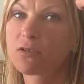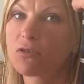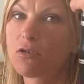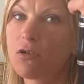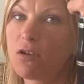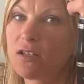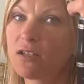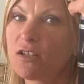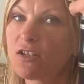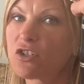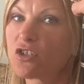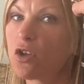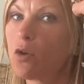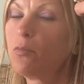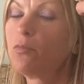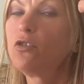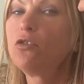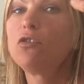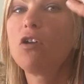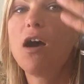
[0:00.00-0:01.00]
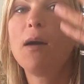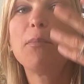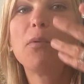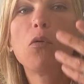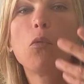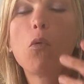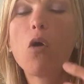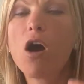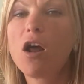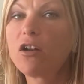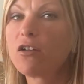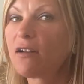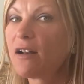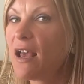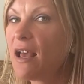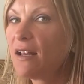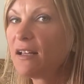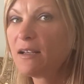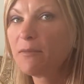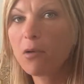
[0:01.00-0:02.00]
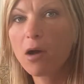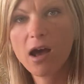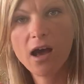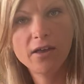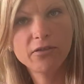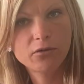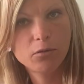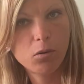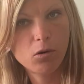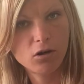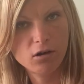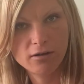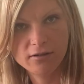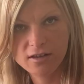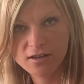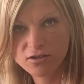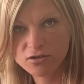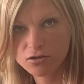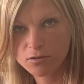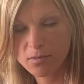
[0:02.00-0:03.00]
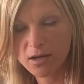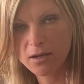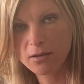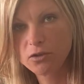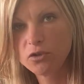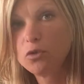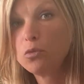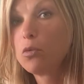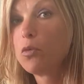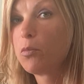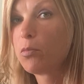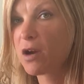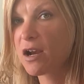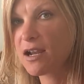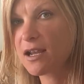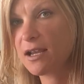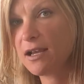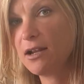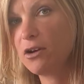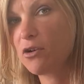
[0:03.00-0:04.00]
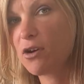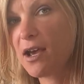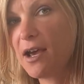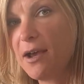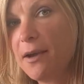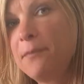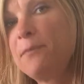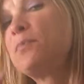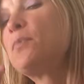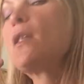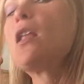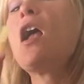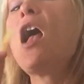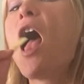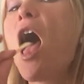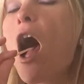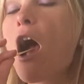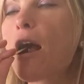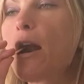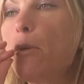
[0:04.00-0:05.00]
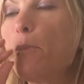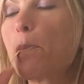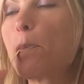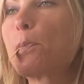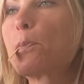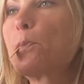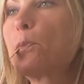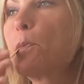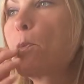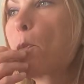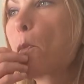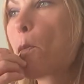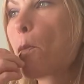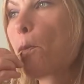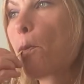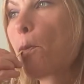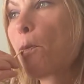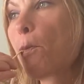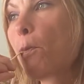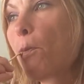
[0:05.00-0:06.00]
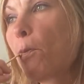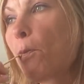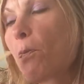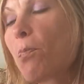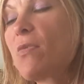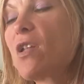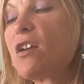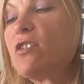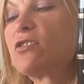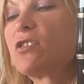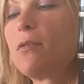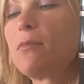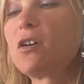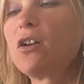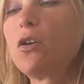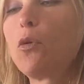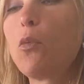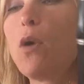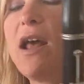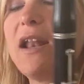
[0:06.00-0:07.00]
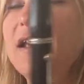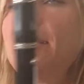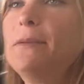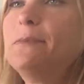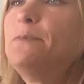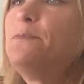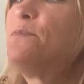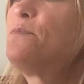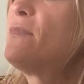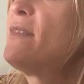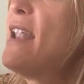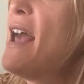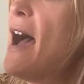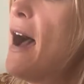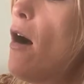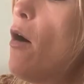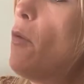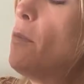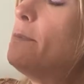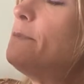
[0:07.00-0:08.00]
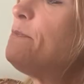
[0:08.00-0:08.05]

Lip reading: with Dawn dish soap. Do not put water in any other part of the instrument. You will break it, okay? All right. So I'm gonna wet it. Now,